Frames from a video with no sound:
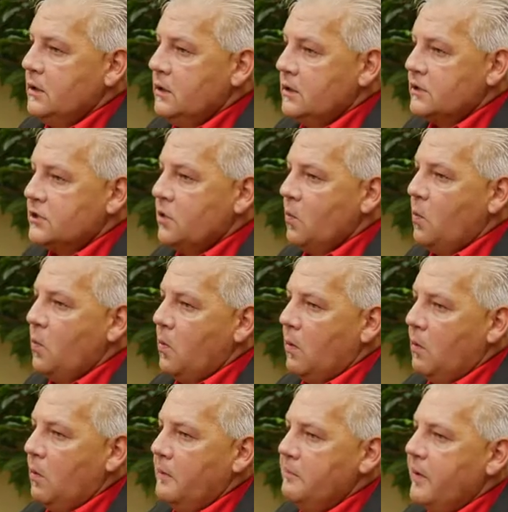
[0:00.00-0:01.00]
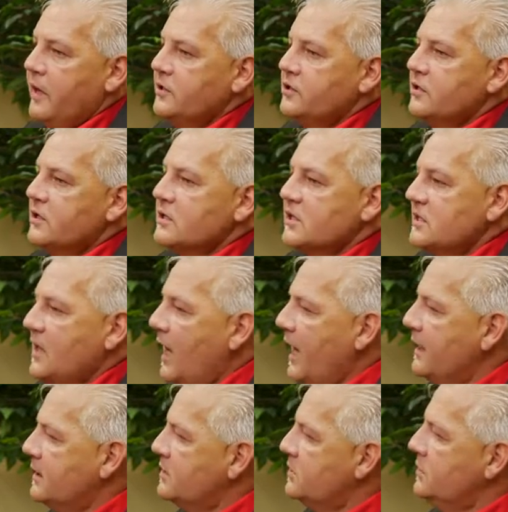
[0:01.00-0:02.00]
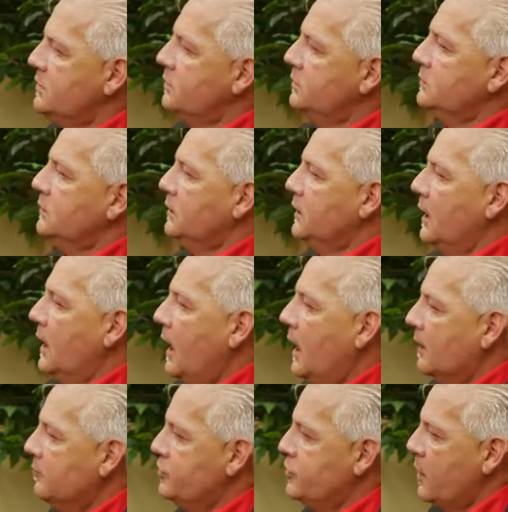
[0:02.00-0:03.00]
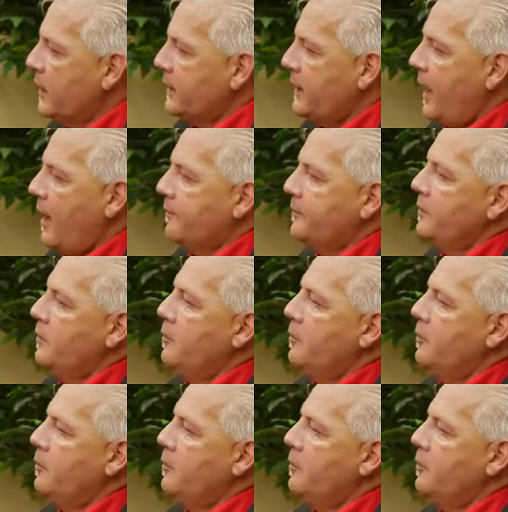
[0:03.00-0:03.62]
So what made you decide to join Capio